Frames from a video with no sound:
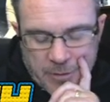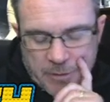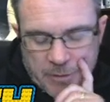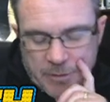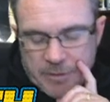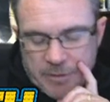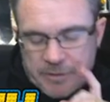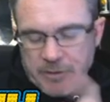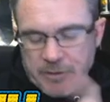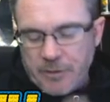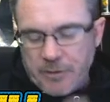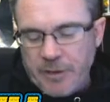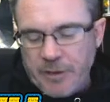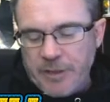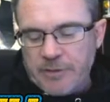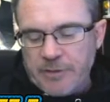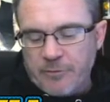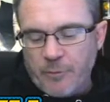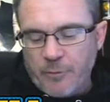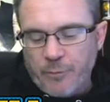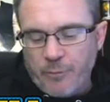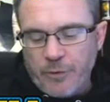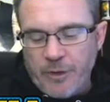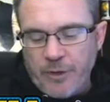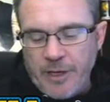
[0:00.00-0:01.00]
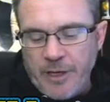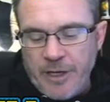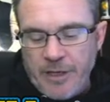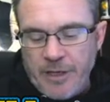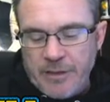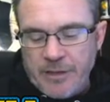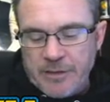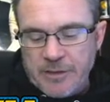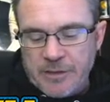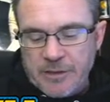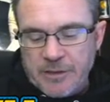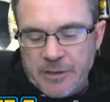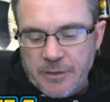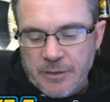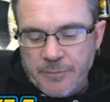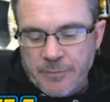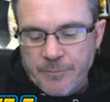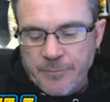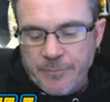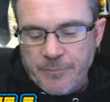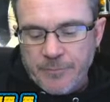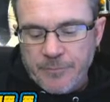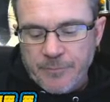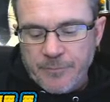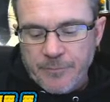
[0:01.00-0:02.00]
So let's replace
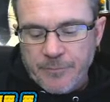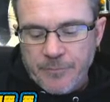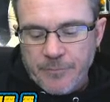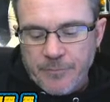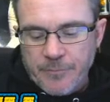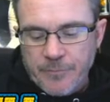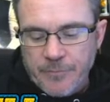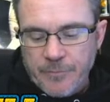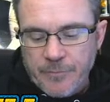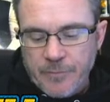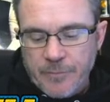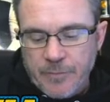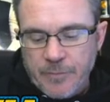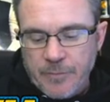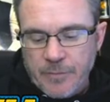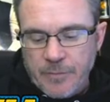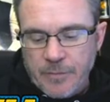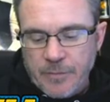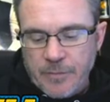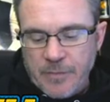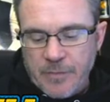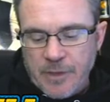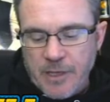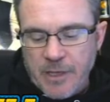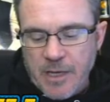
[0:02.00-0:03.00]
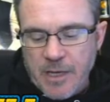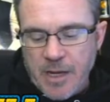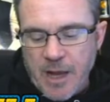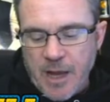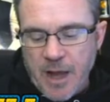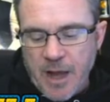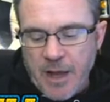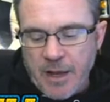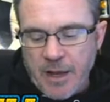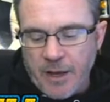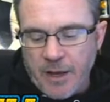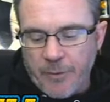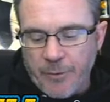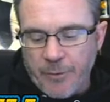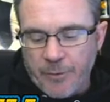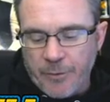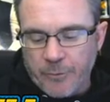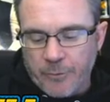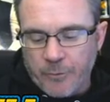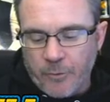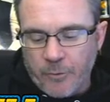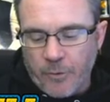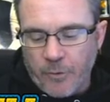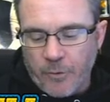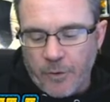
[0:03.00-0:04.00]
Nya with
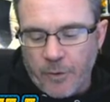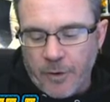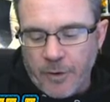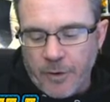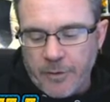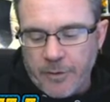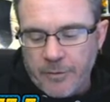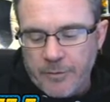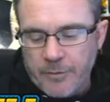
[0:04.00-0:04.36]
Aurora.